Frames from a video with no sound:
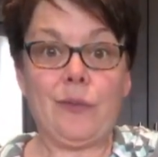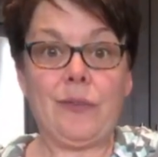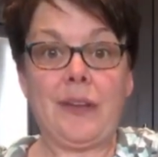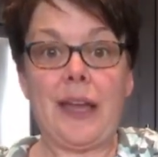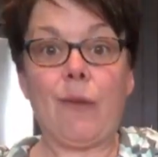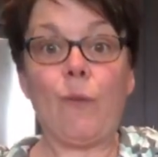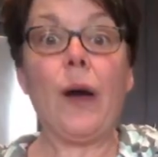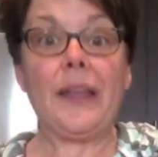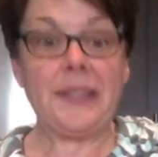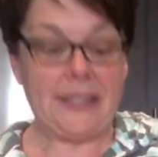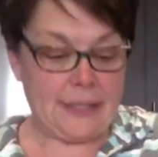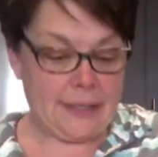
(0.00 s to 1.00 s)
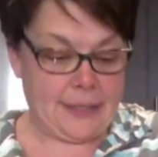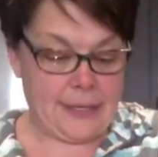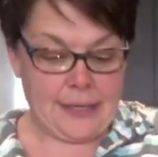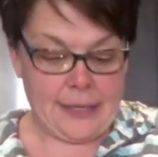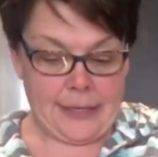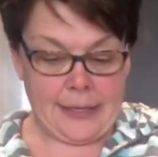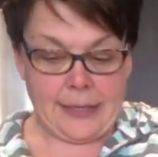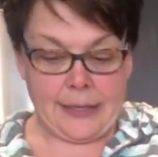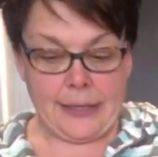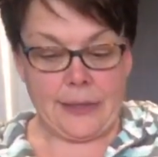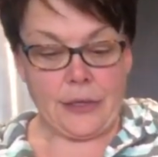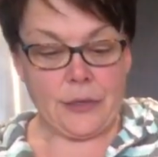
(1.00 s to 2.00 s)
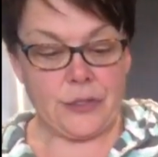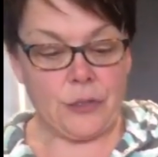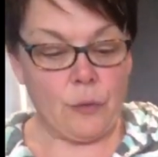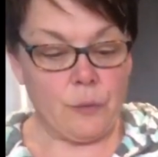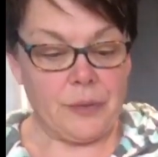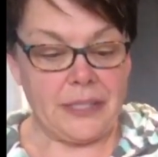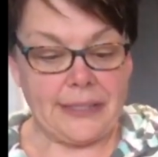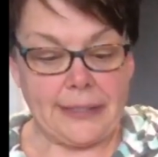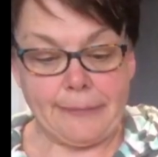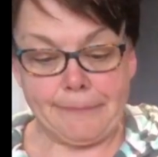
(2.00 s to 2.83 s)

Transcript: at once, there's no reason